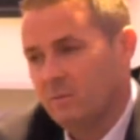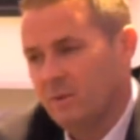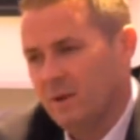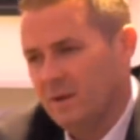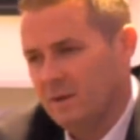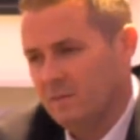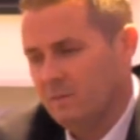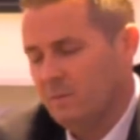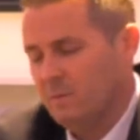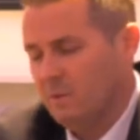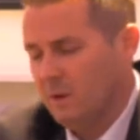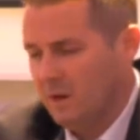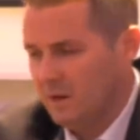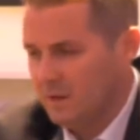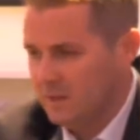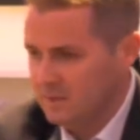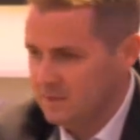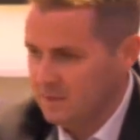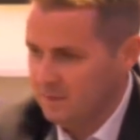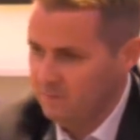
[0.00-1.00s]
We were
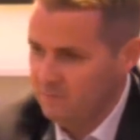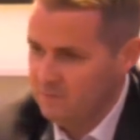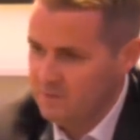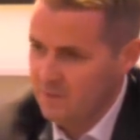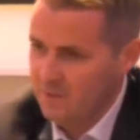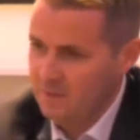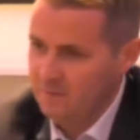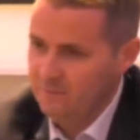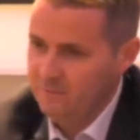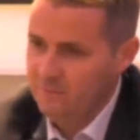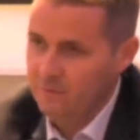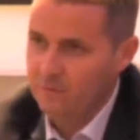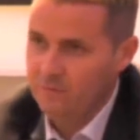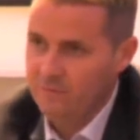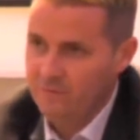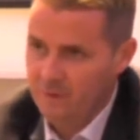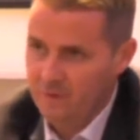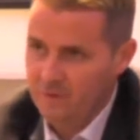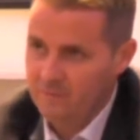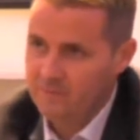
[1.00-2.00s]
lucky to retain 4 or
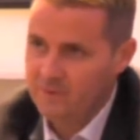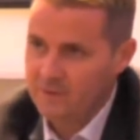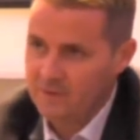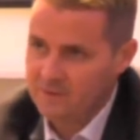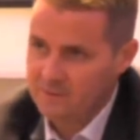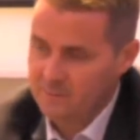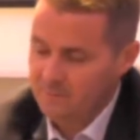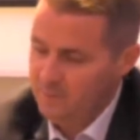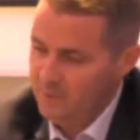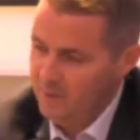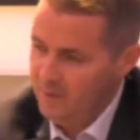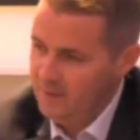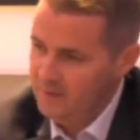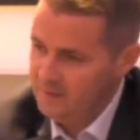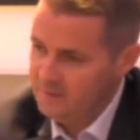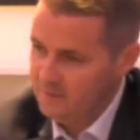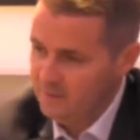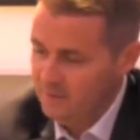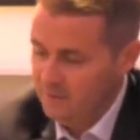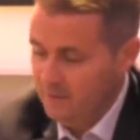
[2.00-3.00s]
5 decent
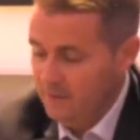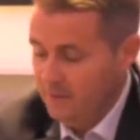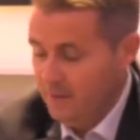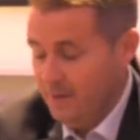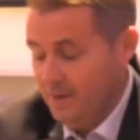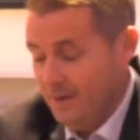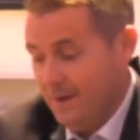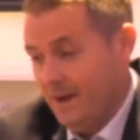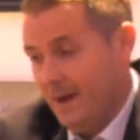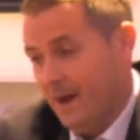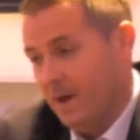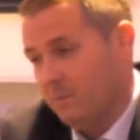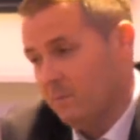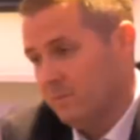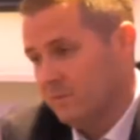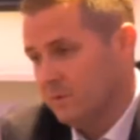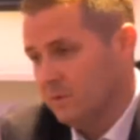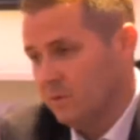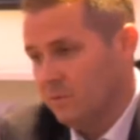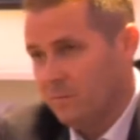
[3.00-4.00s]
players, and
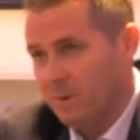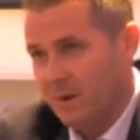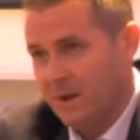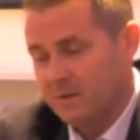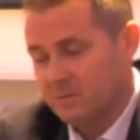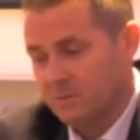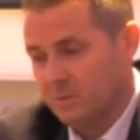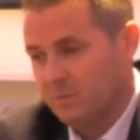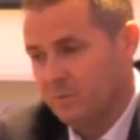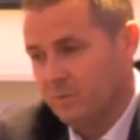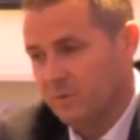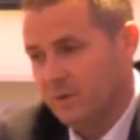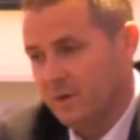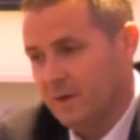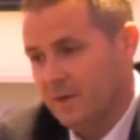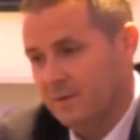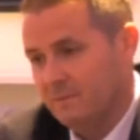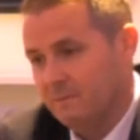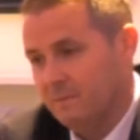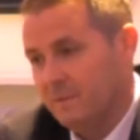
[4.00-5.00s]
with the new players we brought
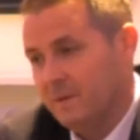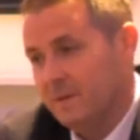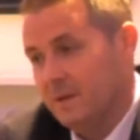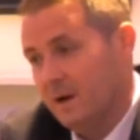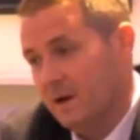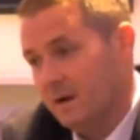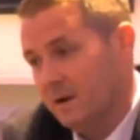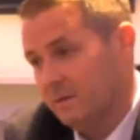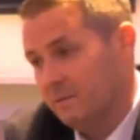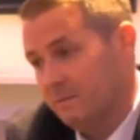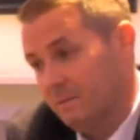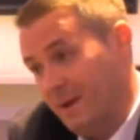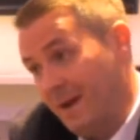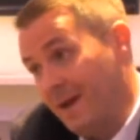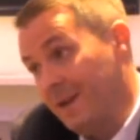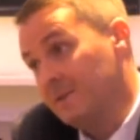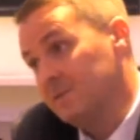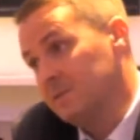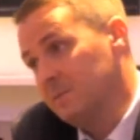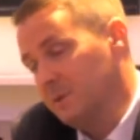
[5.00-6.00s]
in, young
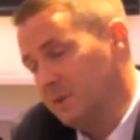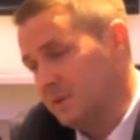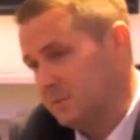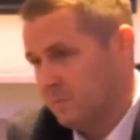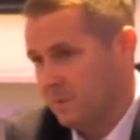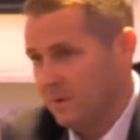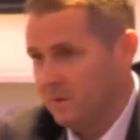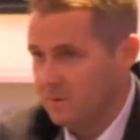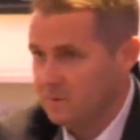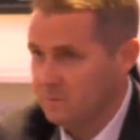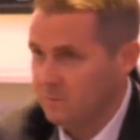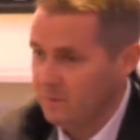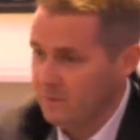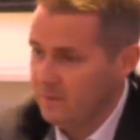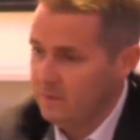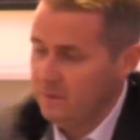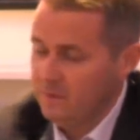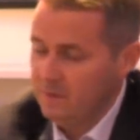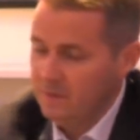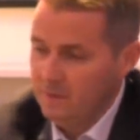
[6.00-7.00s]
and some experienced
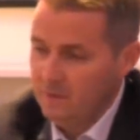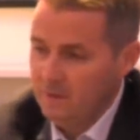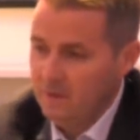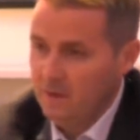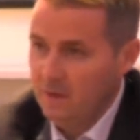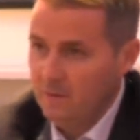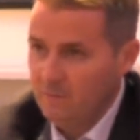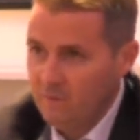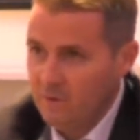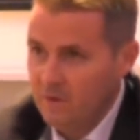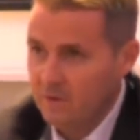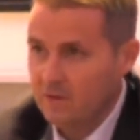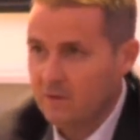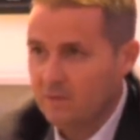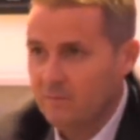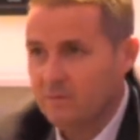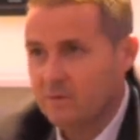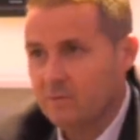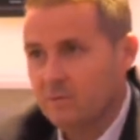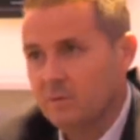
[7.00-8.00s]
one, I'm really
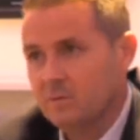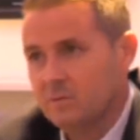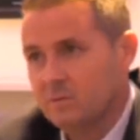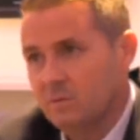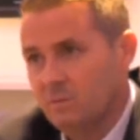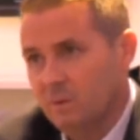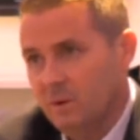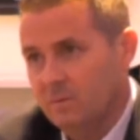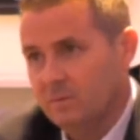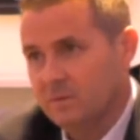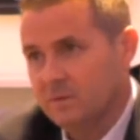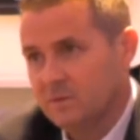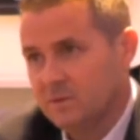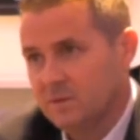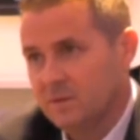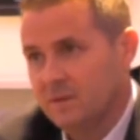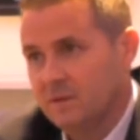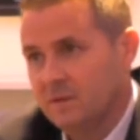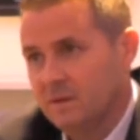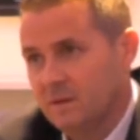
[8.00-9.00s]
confident we'll do well this
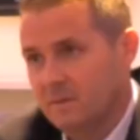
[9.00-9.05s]
year.